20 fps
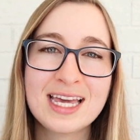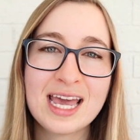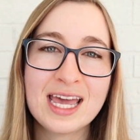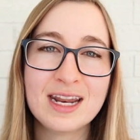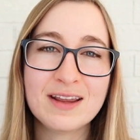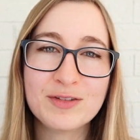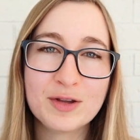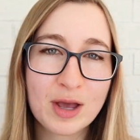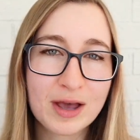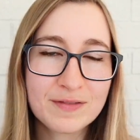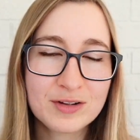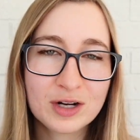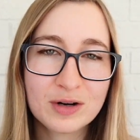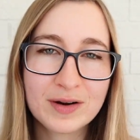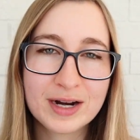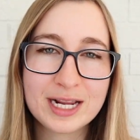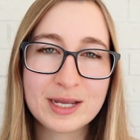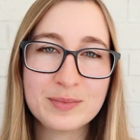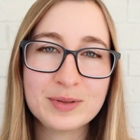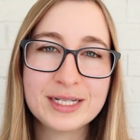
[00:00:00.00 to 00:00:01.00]
And if you haven't
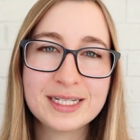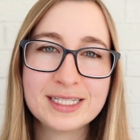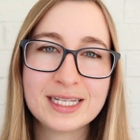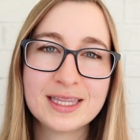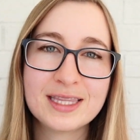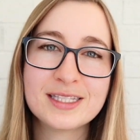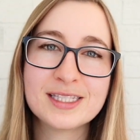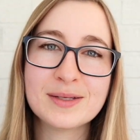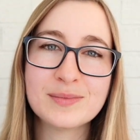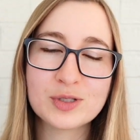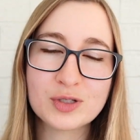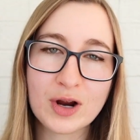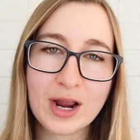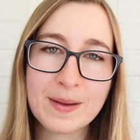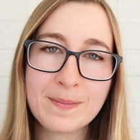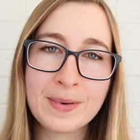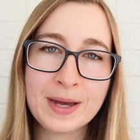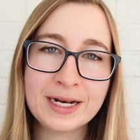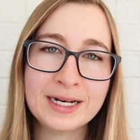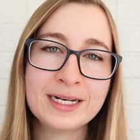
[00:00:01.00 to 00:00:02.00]
already, please hit the
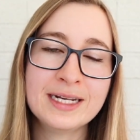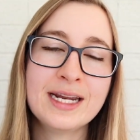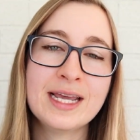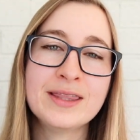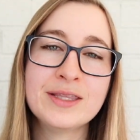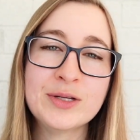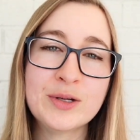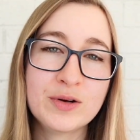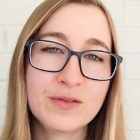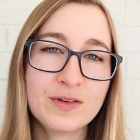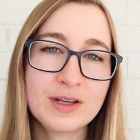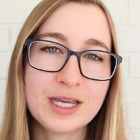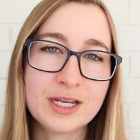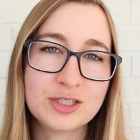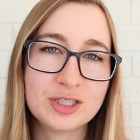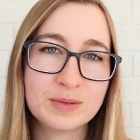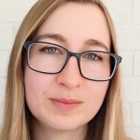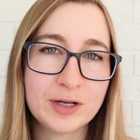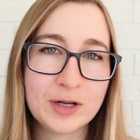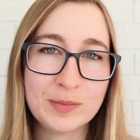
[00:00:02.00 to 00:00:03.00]
subscribe button and the
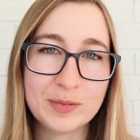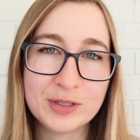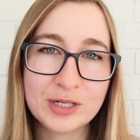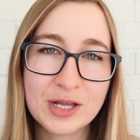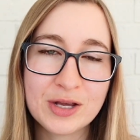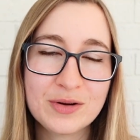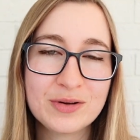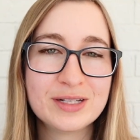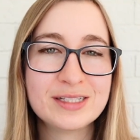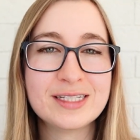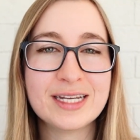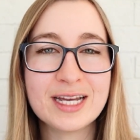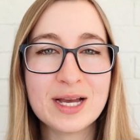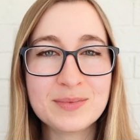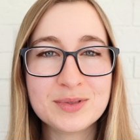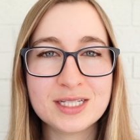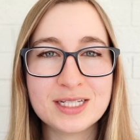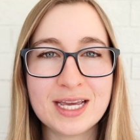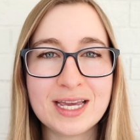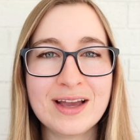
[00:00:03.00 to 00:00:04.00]
notification bell below to stay
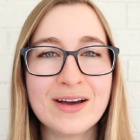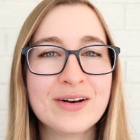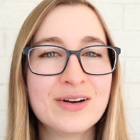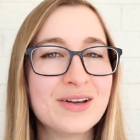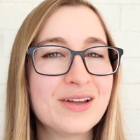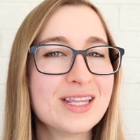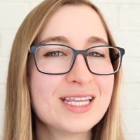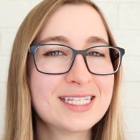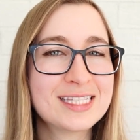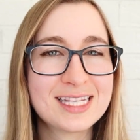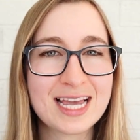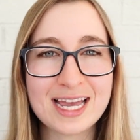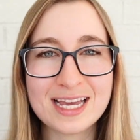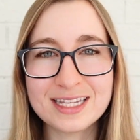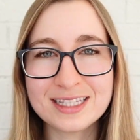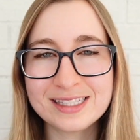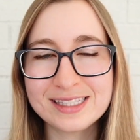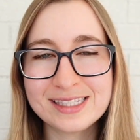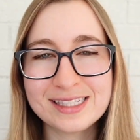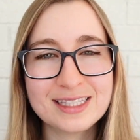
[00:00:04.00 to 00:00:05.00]
up to date on all this
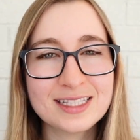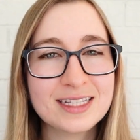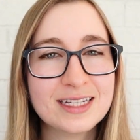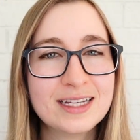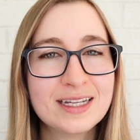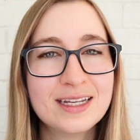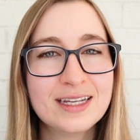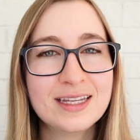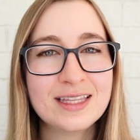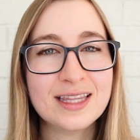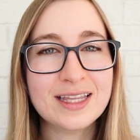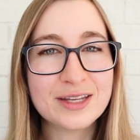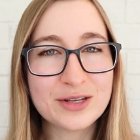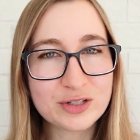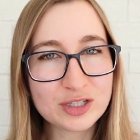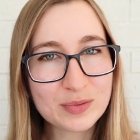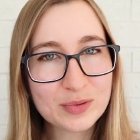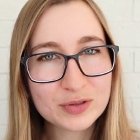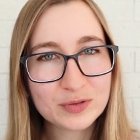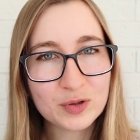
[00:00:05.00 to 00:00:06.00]
science. Thank you
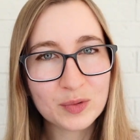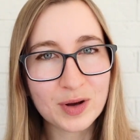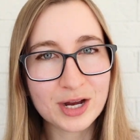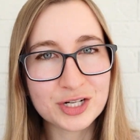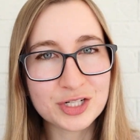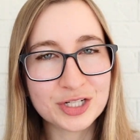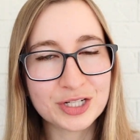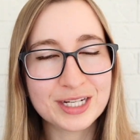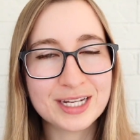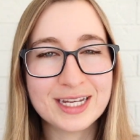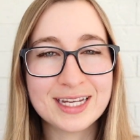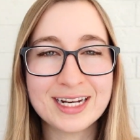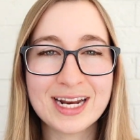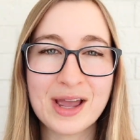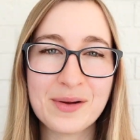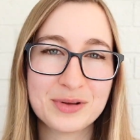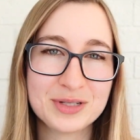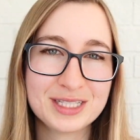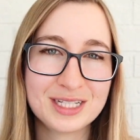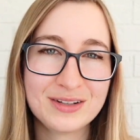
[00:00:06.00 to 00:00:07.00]
so much for watching, and
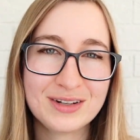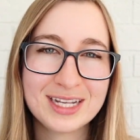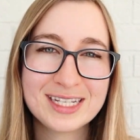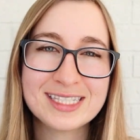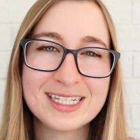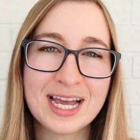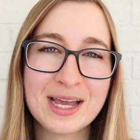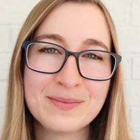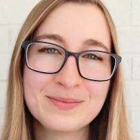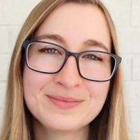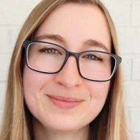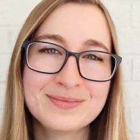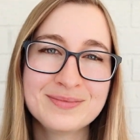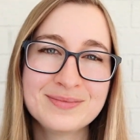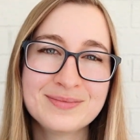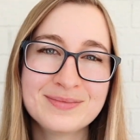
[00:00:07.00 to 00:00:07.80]
I will see you next time.